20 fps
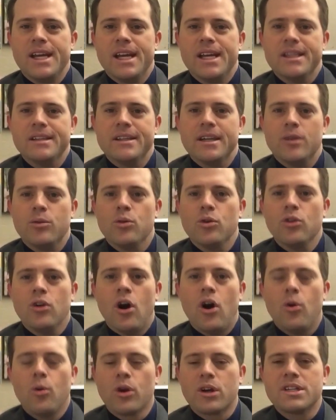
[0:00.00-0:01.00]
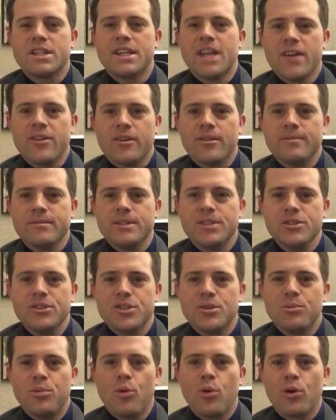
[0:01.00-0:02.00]
And we'll all work together to
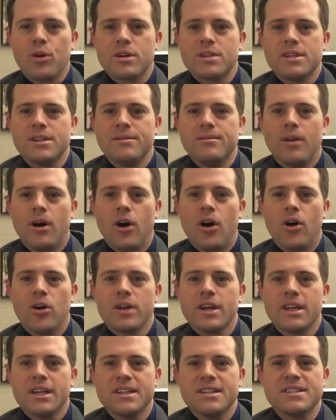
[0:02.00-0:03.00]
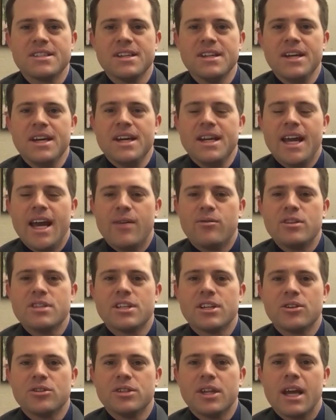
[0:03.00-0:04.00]
support all kids every
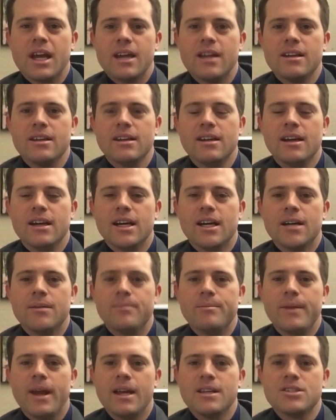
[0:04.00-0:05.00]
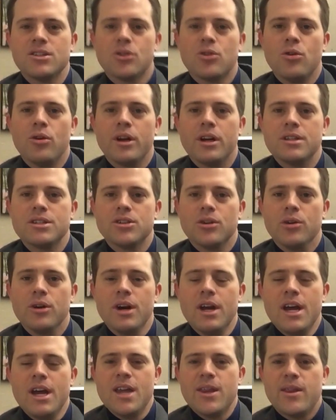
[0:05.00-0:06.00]
single day at Sequoyah. So
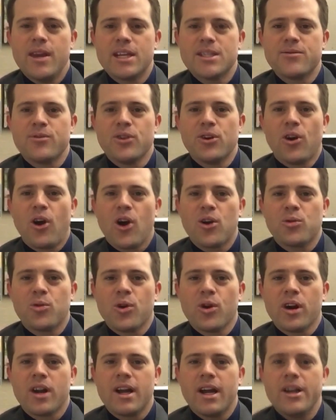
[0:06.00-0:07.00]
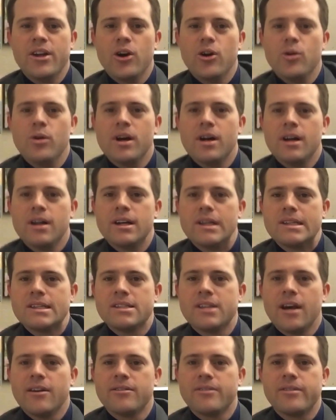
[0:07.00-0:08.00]
thanks for your hard work. I know it's
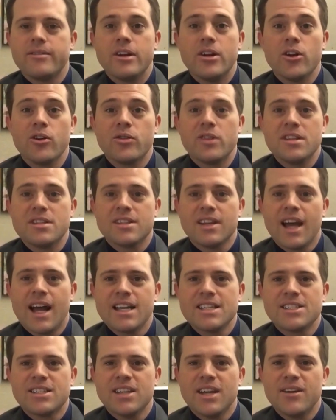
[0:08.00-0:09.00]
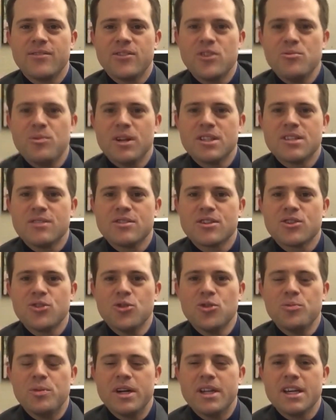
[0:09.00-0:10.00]
tough here these last few months of
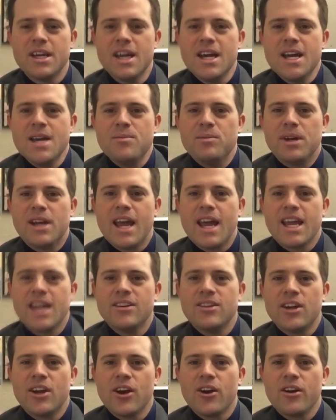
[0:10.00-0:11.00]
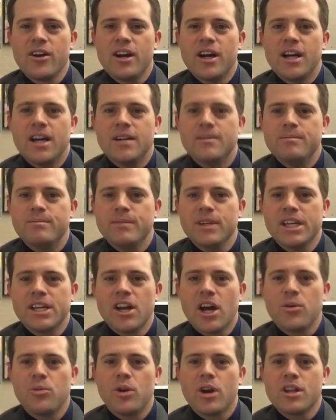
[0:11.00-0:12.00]
school, but hang in there, lean
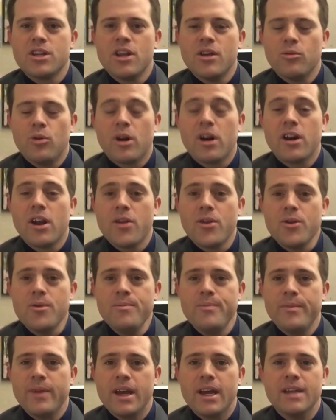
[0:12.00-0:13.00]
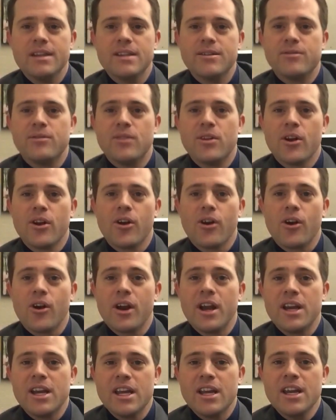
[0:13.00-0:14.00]
on one another, and if there are
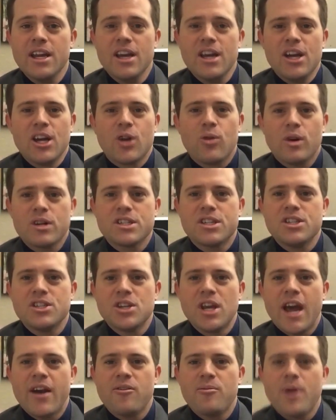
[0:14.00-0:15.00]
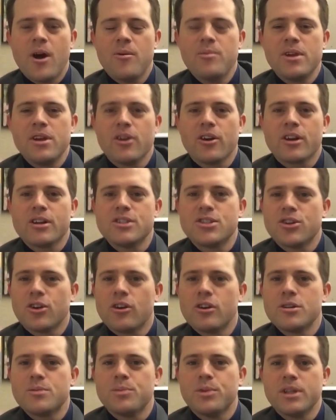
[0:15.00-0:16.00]
any questions you have about me or
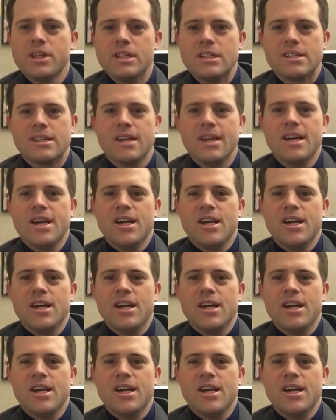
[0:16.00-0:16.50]
concerns, please